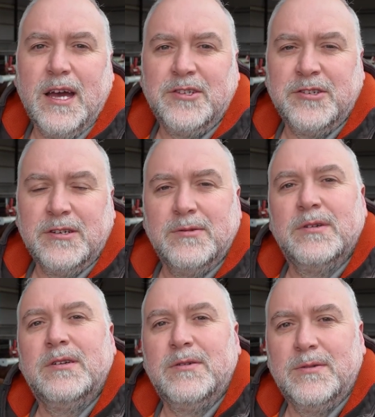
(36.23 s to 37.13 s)
and sure,
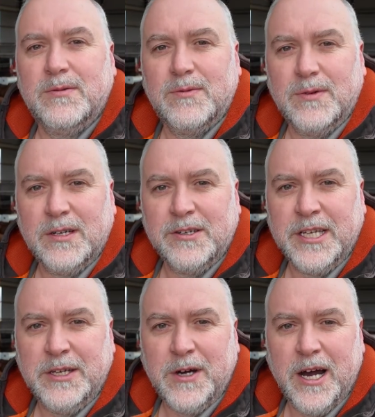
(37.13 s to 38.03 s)
we'll
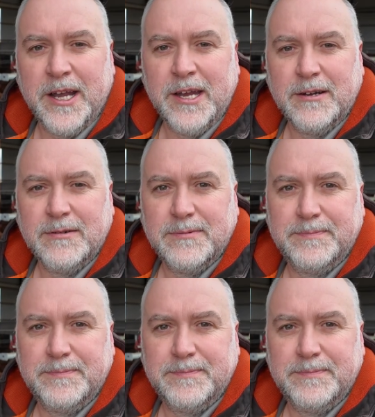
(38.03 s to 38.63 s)
continue on here.